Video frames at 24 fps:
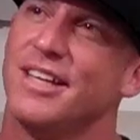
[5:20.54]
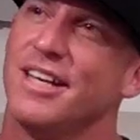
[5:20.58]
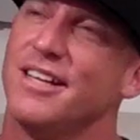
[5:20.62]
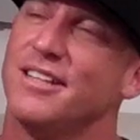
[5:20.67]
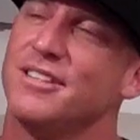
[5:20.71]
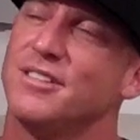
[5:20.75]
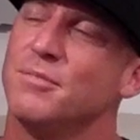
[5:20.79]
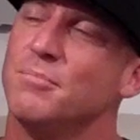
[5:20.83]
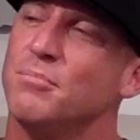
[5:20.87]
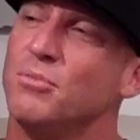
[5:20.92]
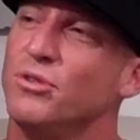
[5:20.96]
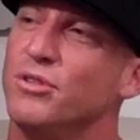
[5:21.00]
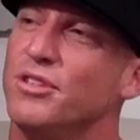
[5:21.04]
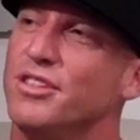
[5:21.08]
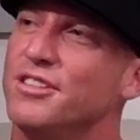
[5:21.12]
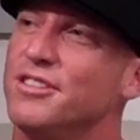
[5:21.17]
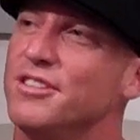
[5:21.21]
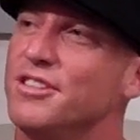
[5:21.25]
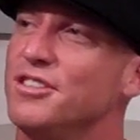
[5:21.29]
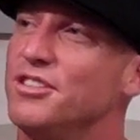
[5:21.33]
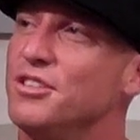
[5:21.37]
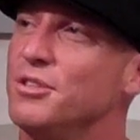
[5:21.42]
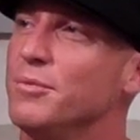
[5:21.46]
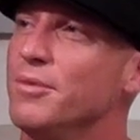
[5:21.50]
That's yeah, a booty
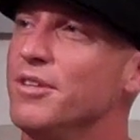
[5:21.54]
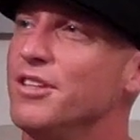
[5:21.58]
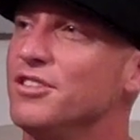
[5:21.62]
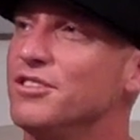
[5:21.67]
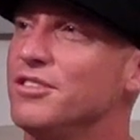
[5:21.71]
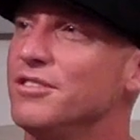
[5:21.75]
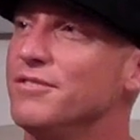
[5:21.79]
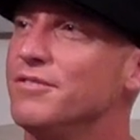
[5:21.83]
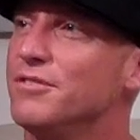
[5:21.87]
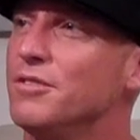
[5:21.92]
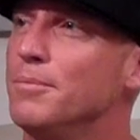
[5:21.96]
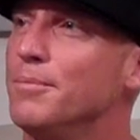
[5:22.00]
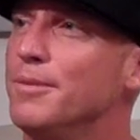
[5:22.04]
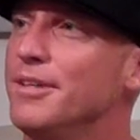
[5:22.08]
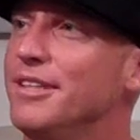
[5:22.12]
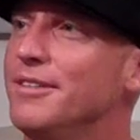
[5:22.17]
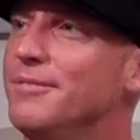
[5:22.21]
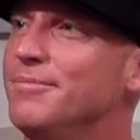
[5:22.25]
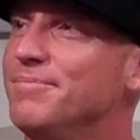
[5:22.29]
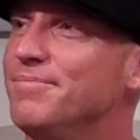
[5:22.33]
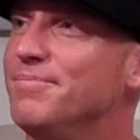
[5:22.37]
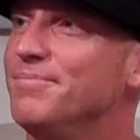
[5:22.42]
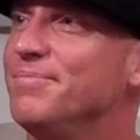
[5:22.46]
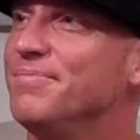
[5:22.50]
situation for me.
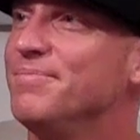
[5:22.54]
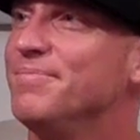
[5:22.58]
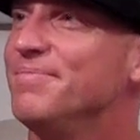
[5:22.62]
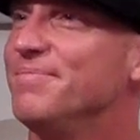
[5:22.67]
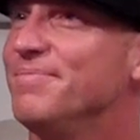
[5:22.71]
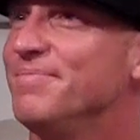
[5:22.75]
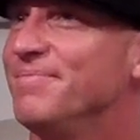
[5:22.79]
Oh, man.